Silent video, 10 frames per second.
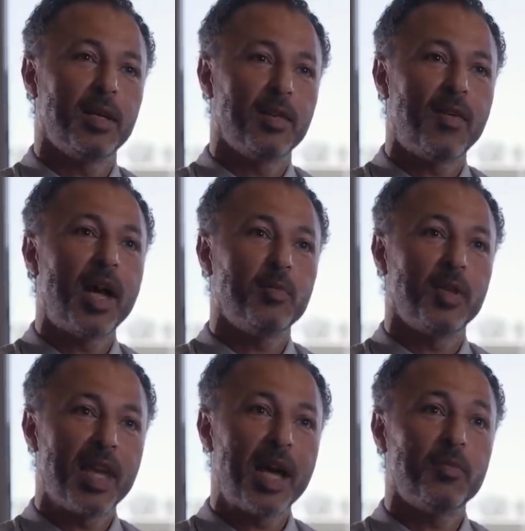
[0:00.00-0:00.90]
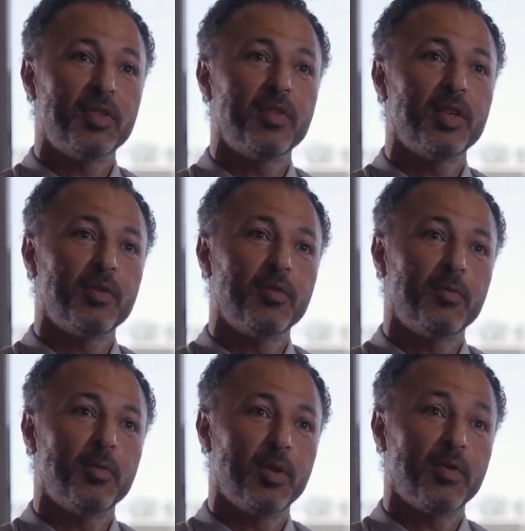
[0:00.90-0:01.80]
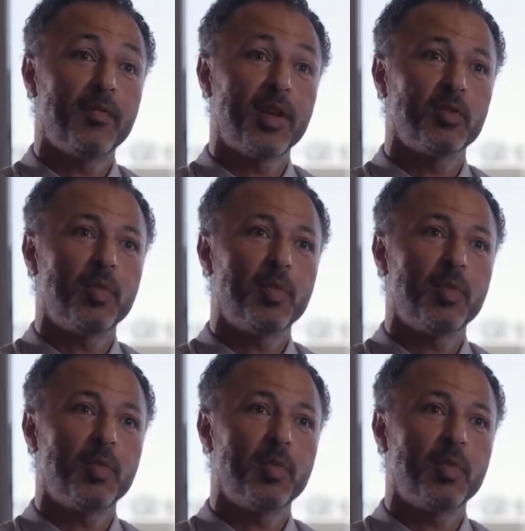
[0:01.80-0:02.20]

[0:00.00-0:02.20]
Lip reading: the vibe and the atmosphere of the fans